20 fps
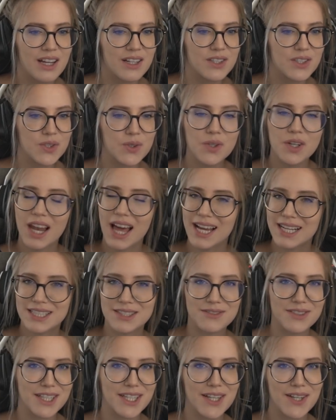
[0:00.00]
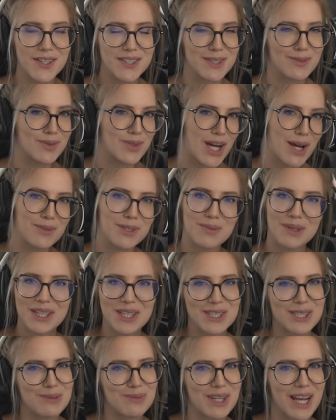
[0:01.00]
Do like the video and subscribe to my
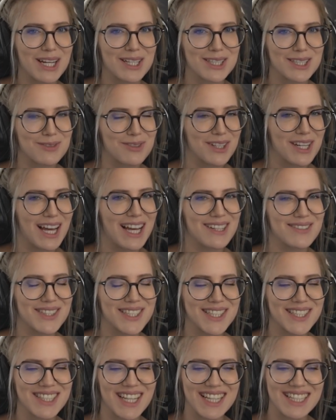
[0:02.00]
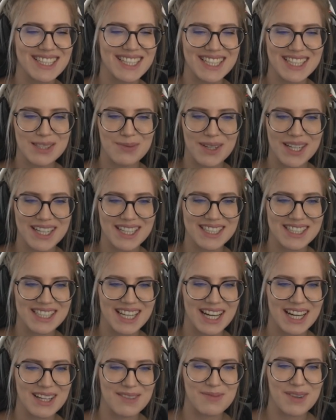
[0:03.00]
YouTube channel if you like videos like these, because
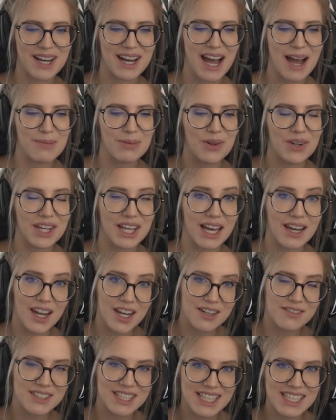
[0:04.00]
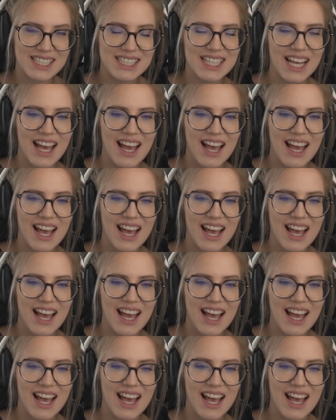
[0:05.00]
I'm uploading a lot of this.